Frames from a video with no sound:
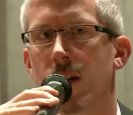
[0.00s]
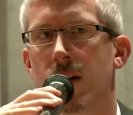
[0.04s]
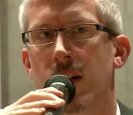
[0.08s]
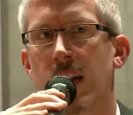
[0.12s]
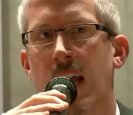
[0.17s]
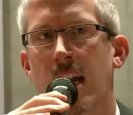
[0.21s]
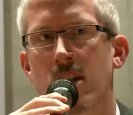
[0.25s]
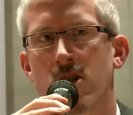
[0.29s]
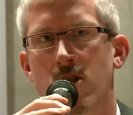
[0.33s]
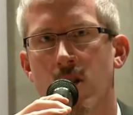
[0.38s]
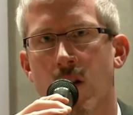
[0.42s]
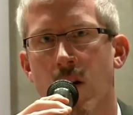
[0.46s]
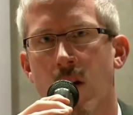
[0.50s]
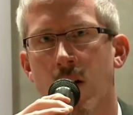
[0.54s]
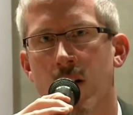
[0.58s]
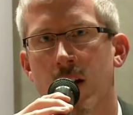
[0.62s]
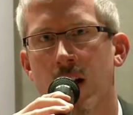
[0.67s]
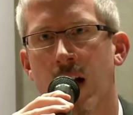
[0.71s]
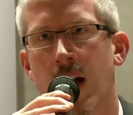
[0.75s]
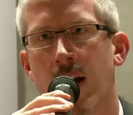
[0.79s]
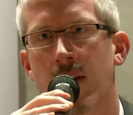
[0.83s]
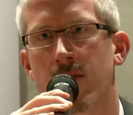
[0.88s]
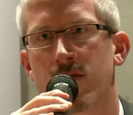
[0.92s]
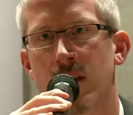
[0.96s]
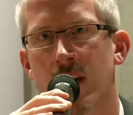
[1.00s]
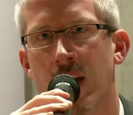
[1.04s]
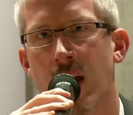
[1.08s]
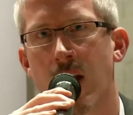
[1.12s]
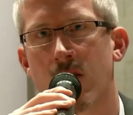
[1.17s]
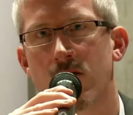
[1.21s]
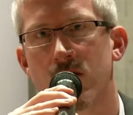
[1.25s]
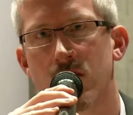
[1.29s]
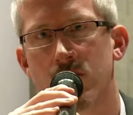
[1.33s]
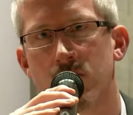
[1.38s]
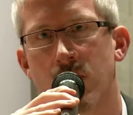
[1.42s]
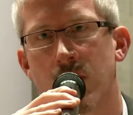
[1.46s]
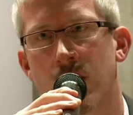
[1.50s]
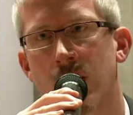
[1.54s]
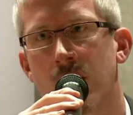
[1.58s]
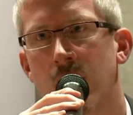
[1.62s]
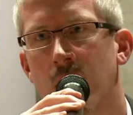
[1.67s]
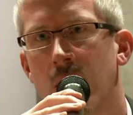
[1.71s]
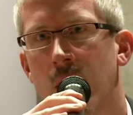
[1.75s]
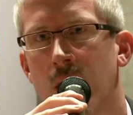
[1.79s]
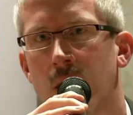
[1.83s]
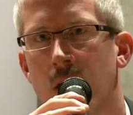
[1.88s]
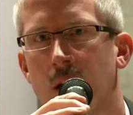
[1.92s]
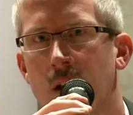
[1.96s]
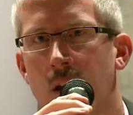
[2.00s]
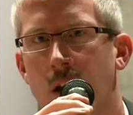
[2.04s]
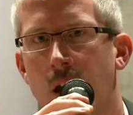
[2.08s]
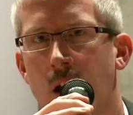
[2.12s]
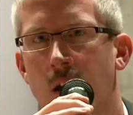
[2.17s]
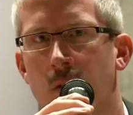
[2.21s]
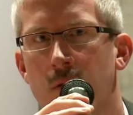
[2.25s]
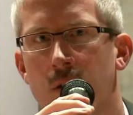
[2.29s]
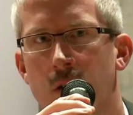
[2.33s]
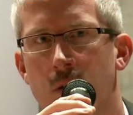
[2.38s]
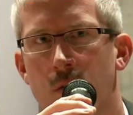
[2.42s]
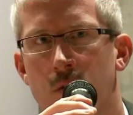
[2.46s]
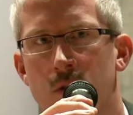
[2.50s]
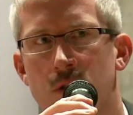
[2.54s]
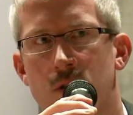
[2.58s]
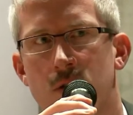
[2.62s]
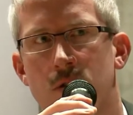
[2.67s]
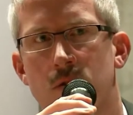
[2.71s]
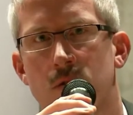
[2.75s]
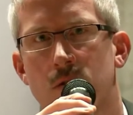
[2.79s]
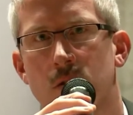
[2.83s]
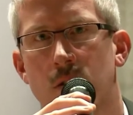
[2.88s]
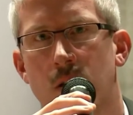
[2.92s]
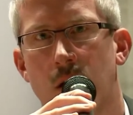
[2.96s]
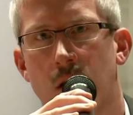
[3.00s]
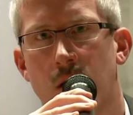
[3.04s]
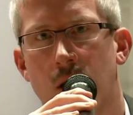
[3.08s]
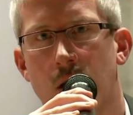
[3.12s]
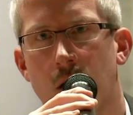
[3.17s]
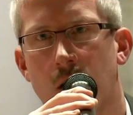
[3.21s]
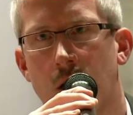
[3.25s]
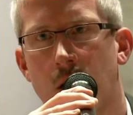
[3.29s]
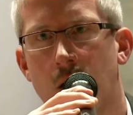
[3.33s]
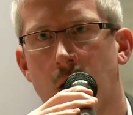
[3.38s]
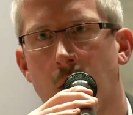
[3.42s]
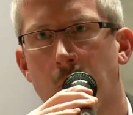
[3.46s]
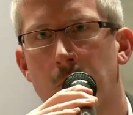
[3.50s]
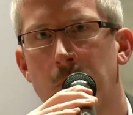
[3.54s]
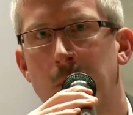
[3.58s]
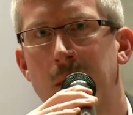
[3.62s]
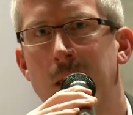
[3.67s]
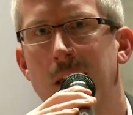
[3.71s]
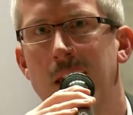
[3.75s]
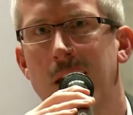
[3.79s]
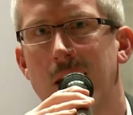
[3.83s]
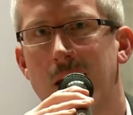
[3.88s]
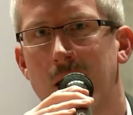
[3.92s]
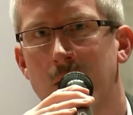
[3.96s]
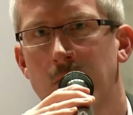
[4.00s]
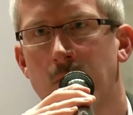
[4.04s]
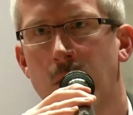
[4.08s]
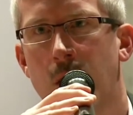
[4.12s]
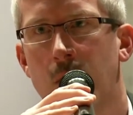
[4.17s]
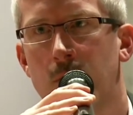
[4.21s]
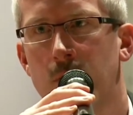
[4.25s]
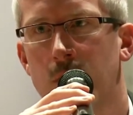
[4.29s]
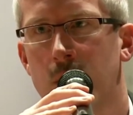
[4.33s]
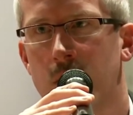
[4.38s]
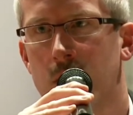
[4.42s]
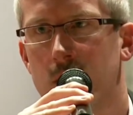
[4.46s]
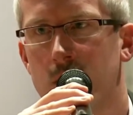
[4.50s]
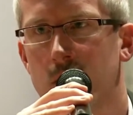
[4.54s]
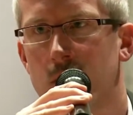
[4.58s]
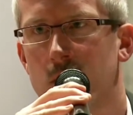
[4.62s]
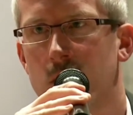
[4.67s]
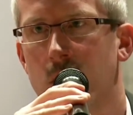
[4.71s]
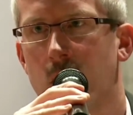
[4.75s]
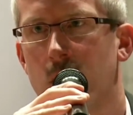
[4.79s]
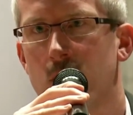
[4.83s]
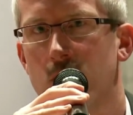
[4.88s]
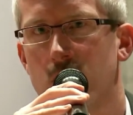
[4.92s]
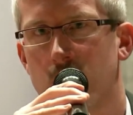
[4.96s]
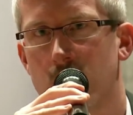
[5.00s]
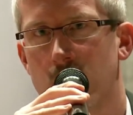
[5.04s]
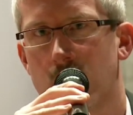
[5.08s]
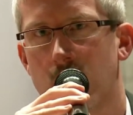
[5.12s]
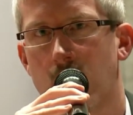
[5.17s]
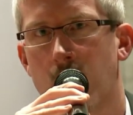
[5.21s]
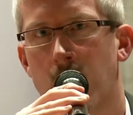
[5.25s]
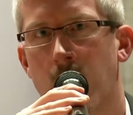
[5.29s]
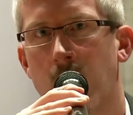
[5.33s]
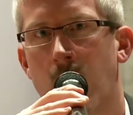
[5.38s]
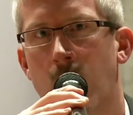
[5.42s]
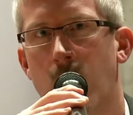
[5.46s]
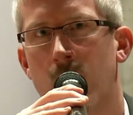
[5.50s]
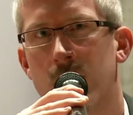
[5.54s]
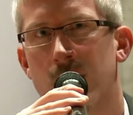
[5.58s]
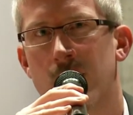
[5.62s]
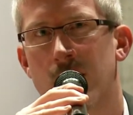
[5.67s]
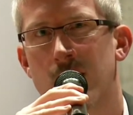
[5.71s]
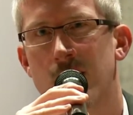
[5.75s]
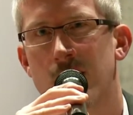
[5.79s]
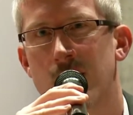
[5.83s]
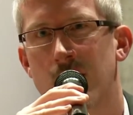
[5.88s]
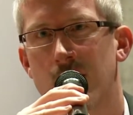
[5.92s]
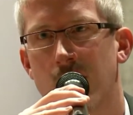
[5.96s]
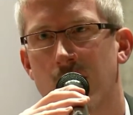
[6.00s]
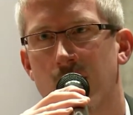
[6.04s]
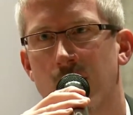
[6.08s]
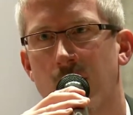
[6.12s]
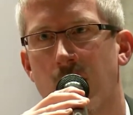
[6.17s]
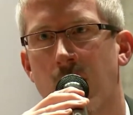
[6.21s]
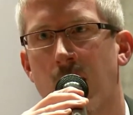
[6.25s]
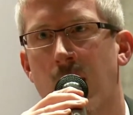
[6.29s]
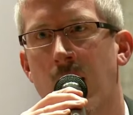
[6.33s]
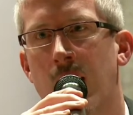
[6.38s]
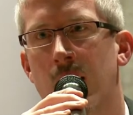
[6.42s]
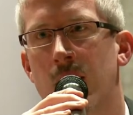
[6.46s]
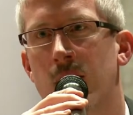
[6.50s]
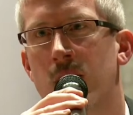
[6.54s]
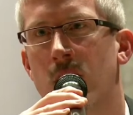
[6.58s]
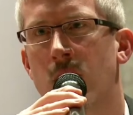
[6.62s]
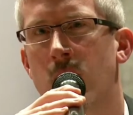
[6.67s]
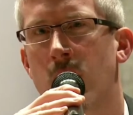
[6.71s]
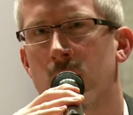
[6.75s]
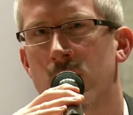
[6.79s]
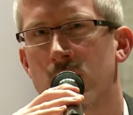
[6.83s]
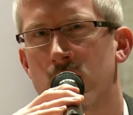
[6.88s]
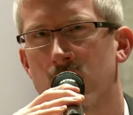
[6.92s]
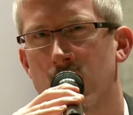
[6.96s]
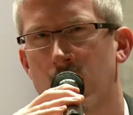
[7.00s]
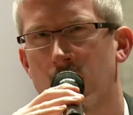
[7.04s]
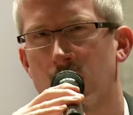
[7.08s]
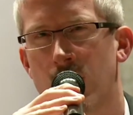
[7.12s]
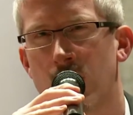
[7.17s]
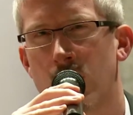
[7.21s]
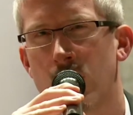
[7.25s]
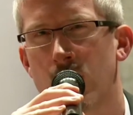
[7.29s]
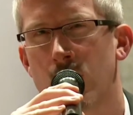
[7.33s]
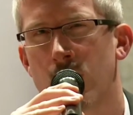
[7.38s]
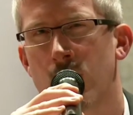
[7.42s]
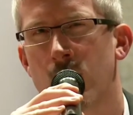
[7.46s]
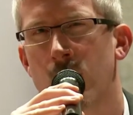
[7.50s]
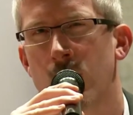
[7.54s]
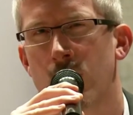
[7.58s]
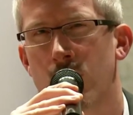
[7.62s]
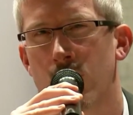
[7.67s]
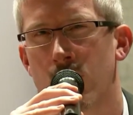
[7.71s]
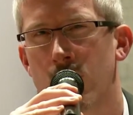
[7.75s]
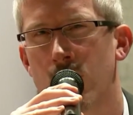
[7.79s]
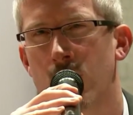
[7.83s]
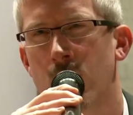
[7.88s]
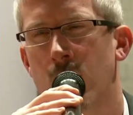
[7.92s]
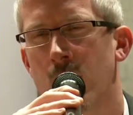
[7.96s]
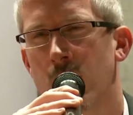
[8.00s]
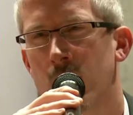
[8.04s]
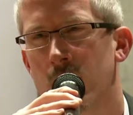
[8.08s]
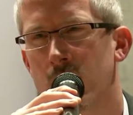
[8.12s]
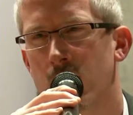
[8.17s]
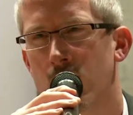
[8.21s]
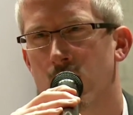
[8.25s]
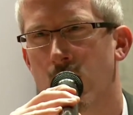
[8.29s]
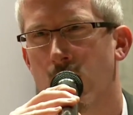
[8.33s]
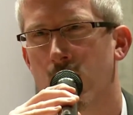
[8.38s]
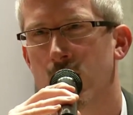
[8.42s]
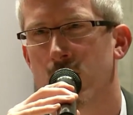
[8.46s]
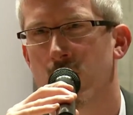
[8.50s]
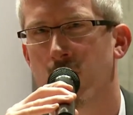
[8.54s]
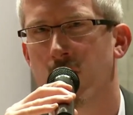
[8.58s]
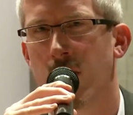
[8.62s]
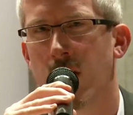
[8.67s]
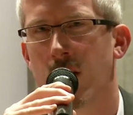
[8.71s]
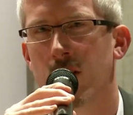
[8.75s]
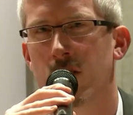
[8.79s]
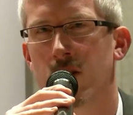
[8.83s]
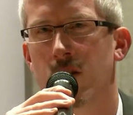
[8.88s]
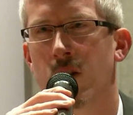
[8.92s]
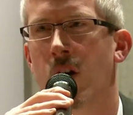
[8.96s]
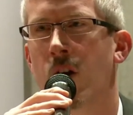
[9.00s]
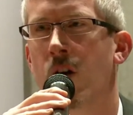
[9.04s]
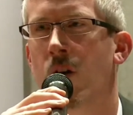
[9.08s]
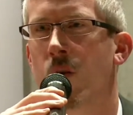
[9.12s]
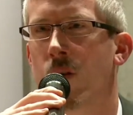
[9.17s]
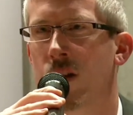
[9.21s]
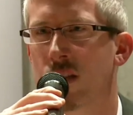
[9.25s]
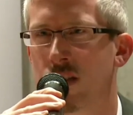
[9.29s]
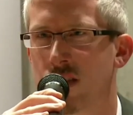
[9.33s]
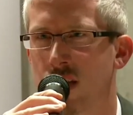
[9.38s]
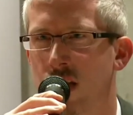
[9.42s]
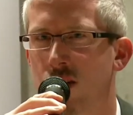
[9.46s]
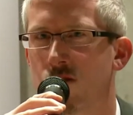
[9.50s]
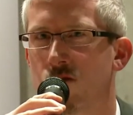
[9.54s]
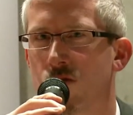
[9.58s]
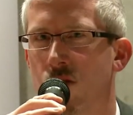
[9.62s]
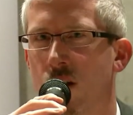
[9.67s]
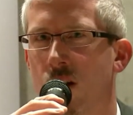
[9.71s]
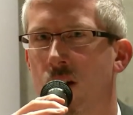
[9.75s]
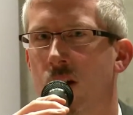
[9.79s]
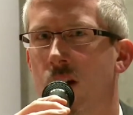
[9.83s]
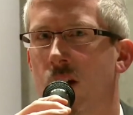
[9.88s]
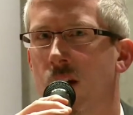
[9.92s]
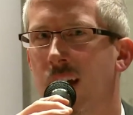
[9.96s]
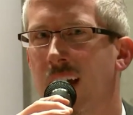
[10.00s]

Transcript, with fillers: National Archives announcement. There was a peak in public discussion about what they signified, the question of who knew, did Roosevelt know, etc.